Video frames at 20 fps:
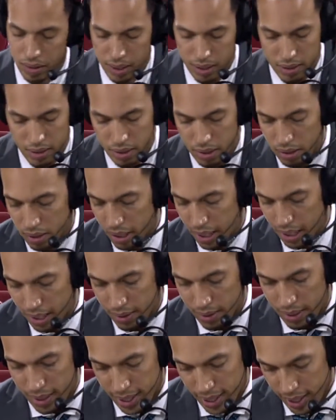there's still a lot
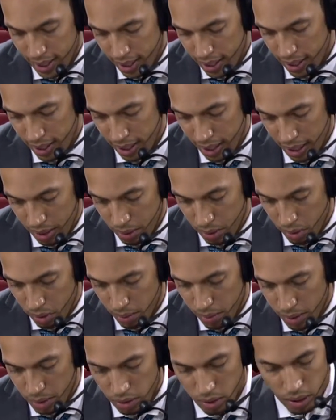of
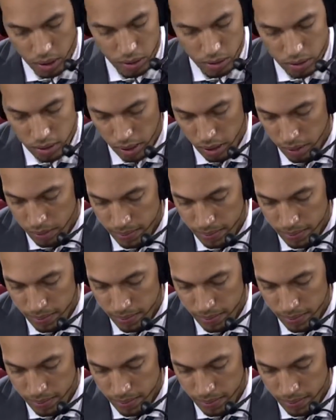room to grow. So